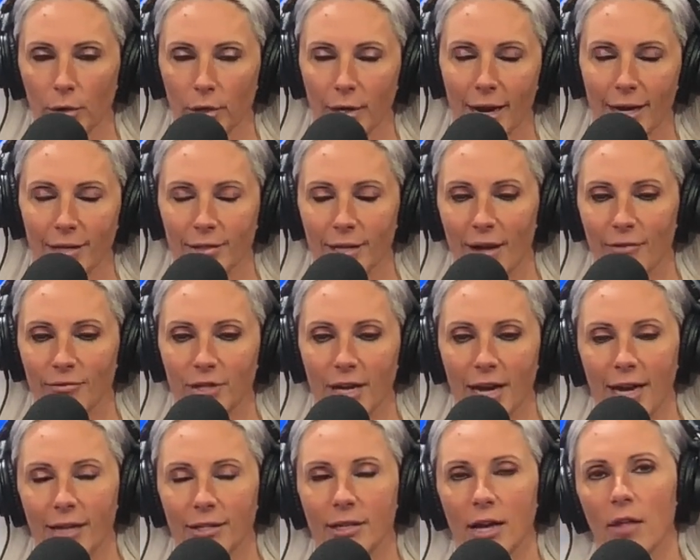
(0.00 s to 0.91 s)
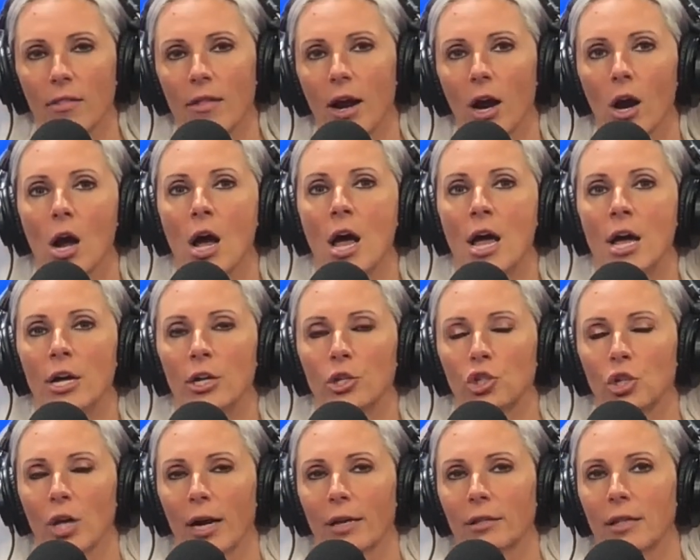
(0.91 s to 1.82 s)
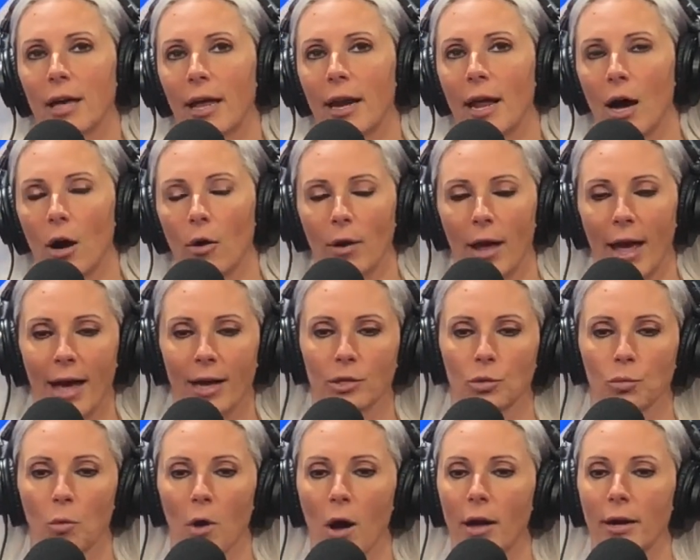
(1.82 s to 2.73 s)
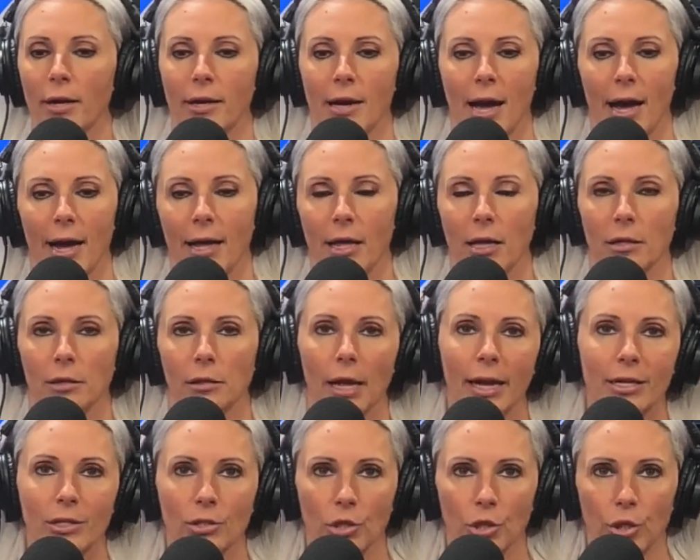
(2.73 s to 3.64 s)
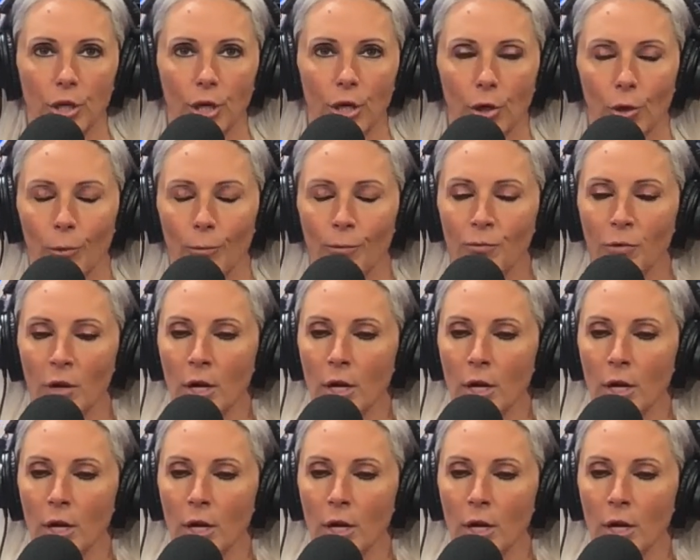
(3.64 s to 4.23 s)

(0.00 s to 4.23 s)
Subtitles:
You guys have to head down there, check that out, as Rod and I like to do.